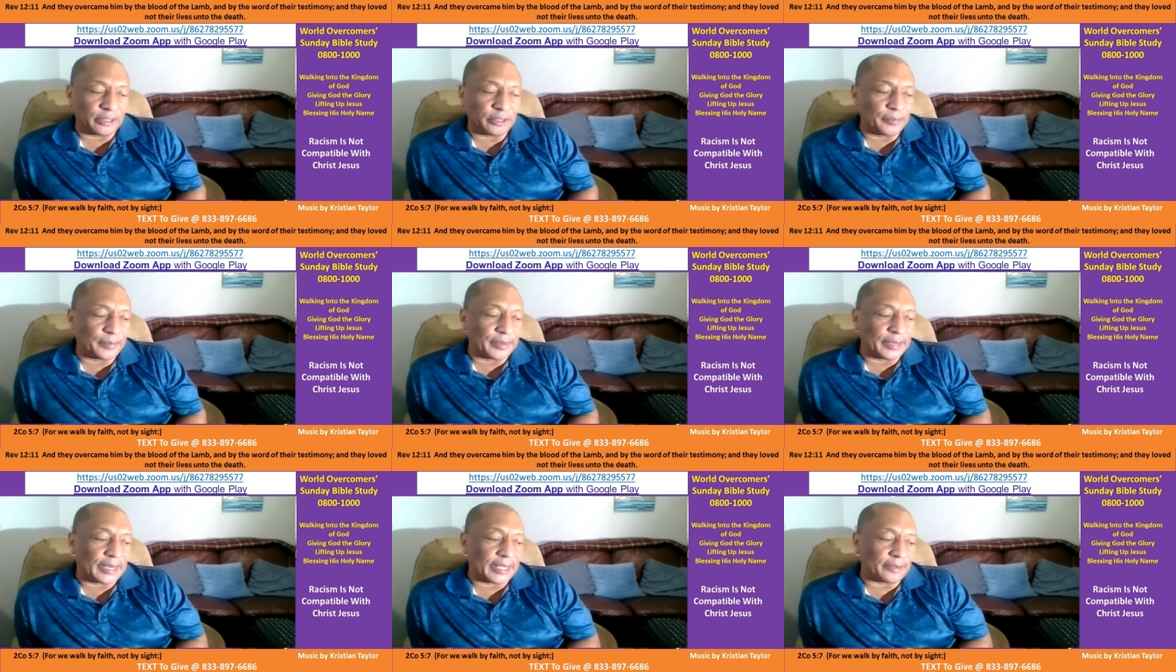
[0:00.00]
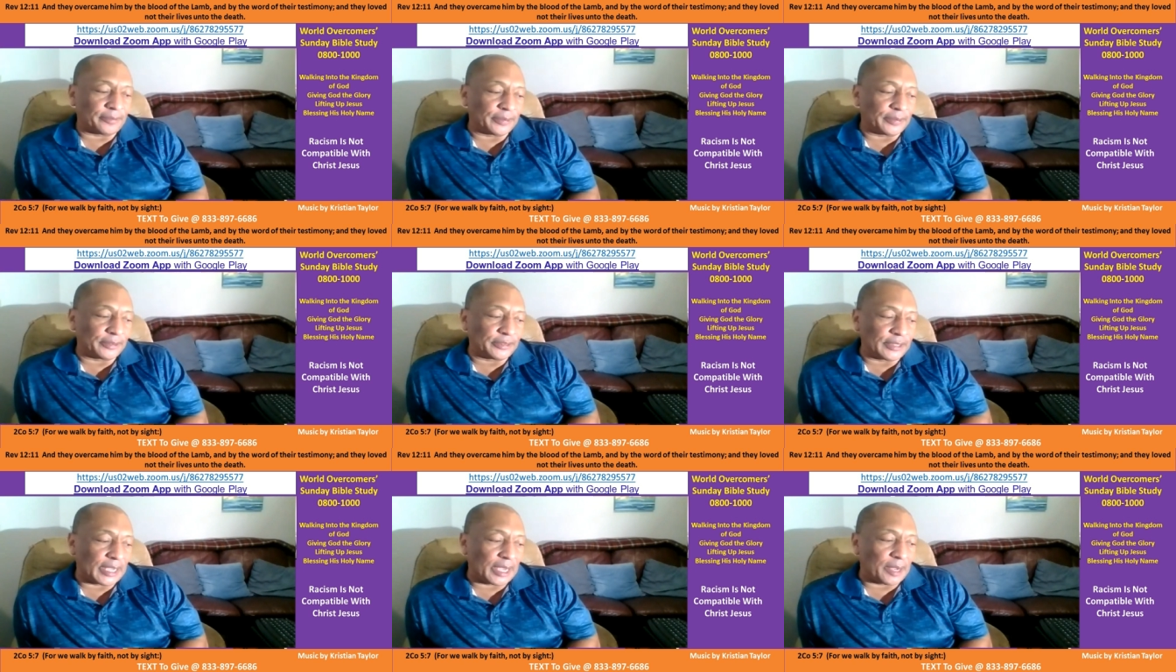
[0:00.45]
you mean like, for
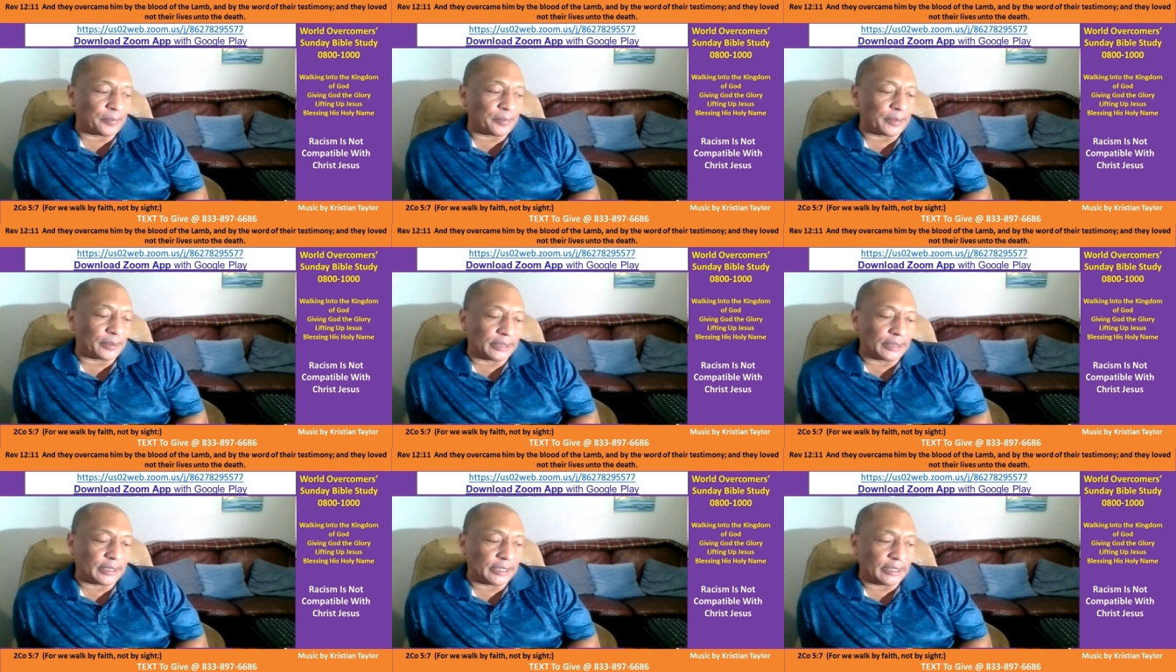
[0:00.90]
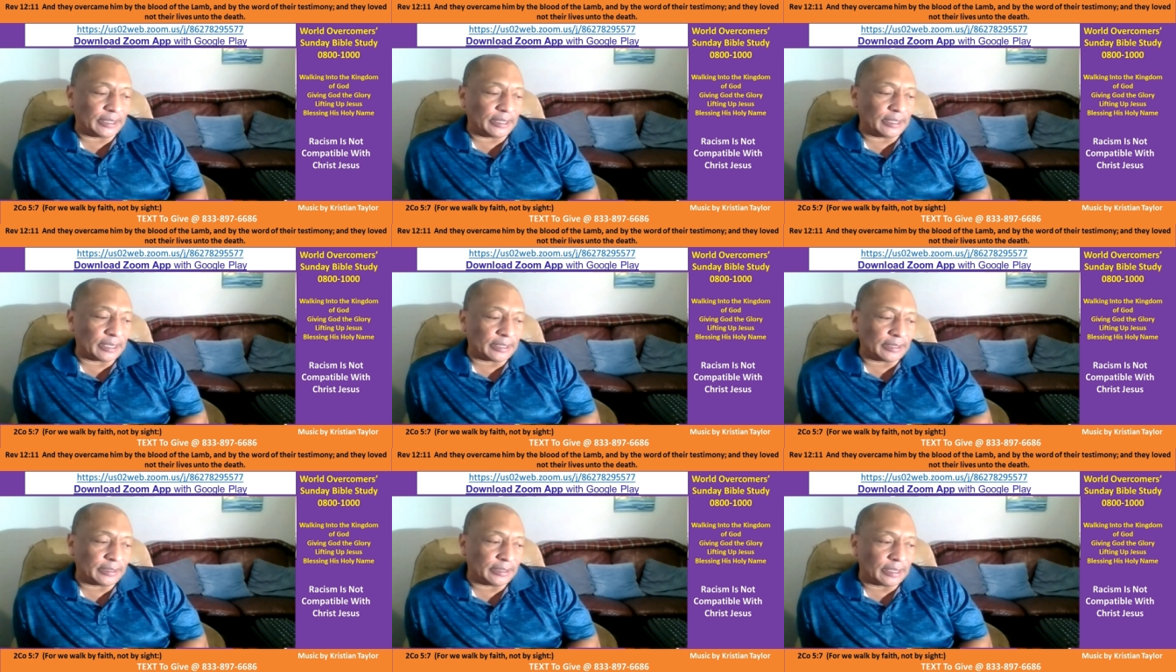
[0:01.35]
example, the
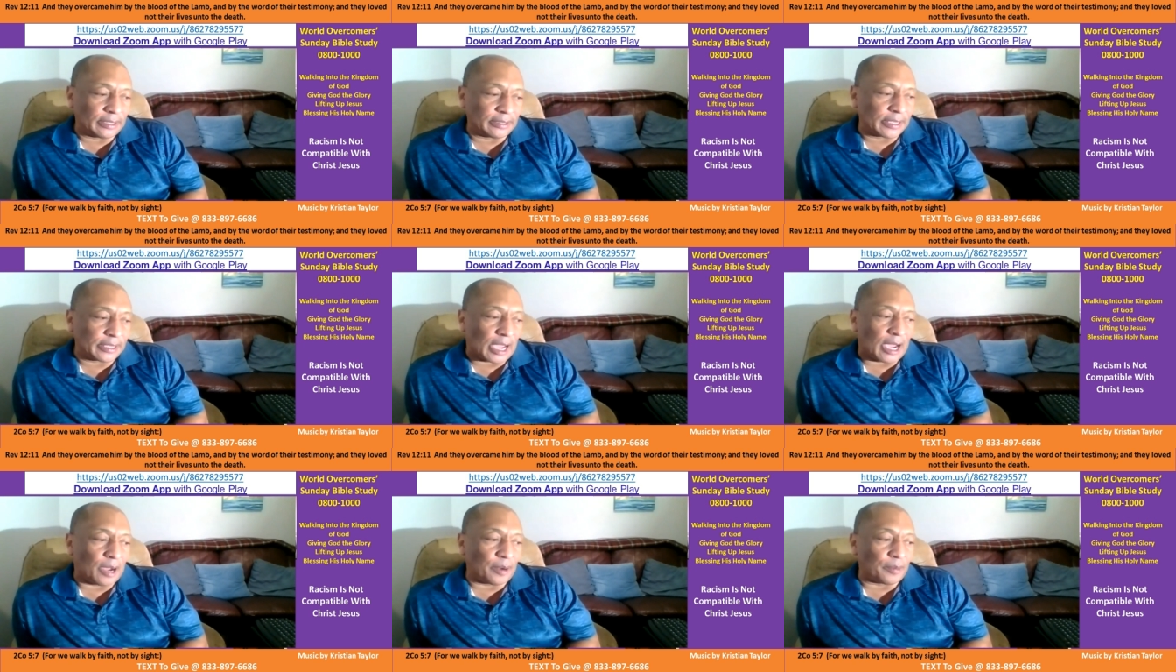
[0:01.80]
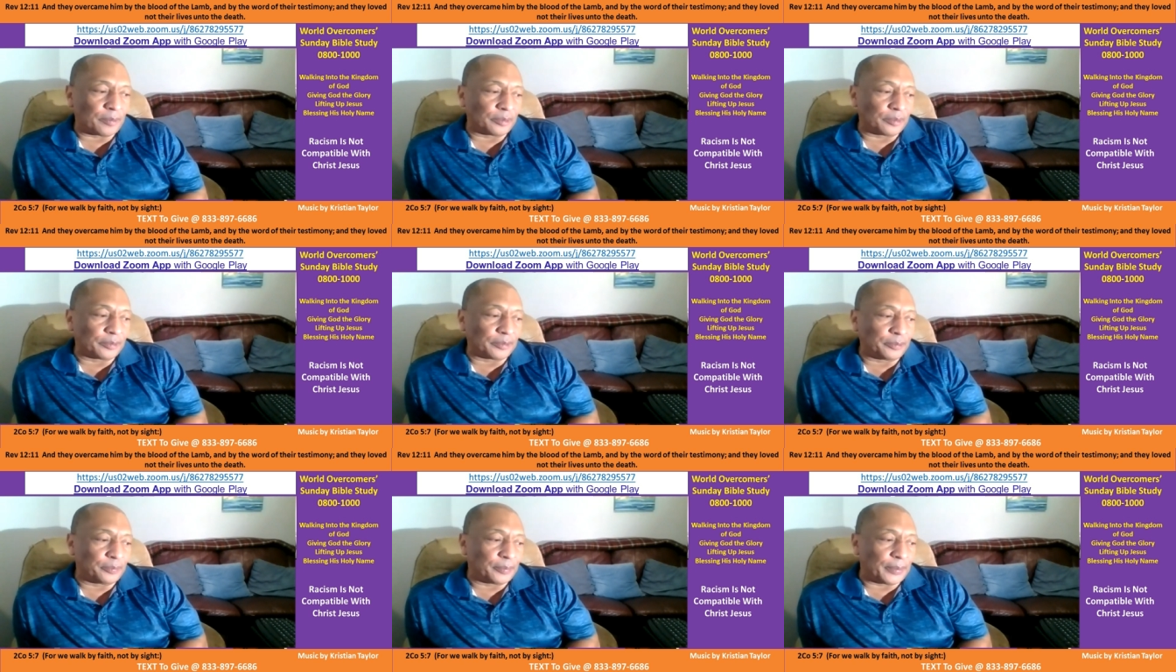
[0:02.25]

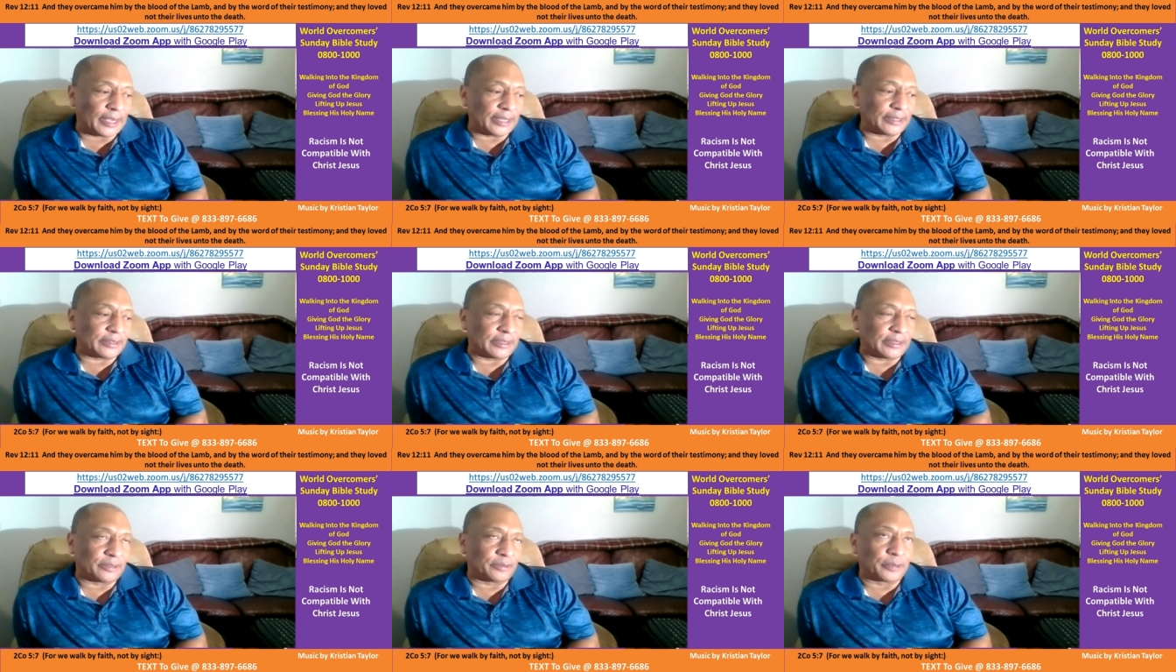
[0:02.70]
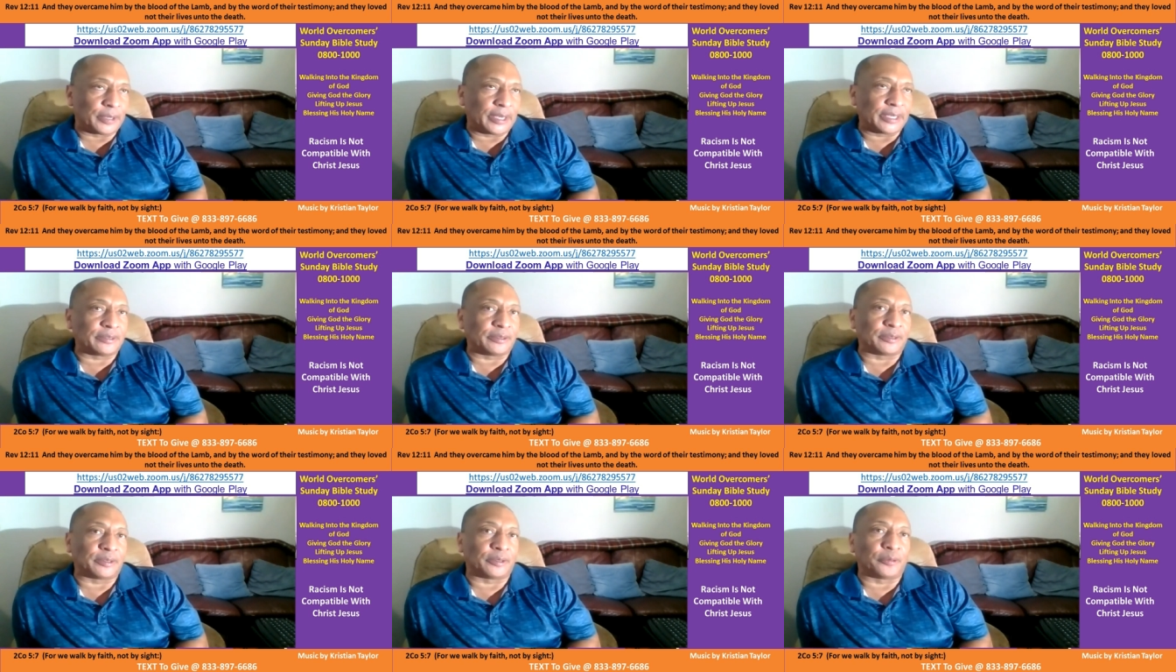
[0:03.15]
Darwin was based is
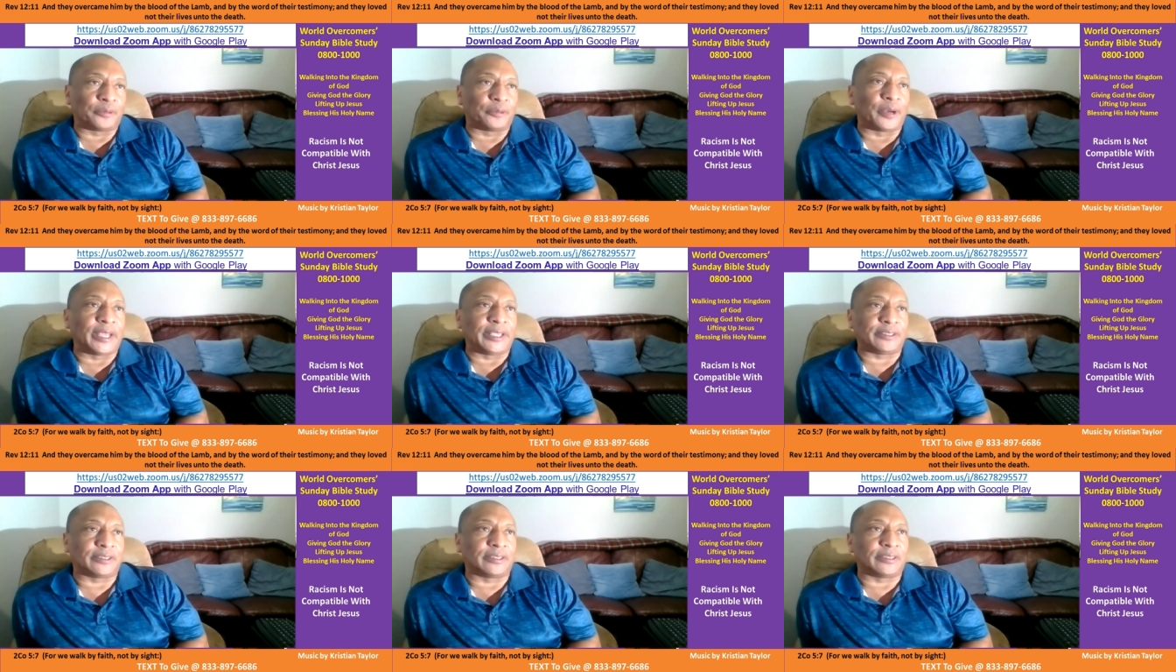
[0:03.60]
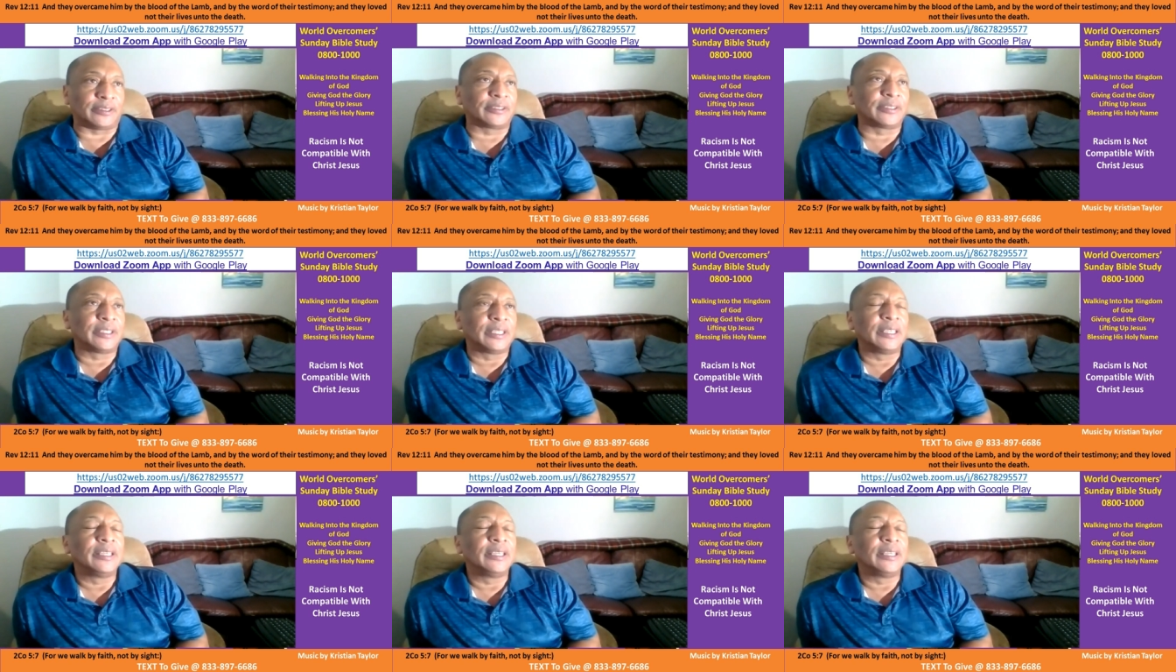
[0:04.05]
racist racist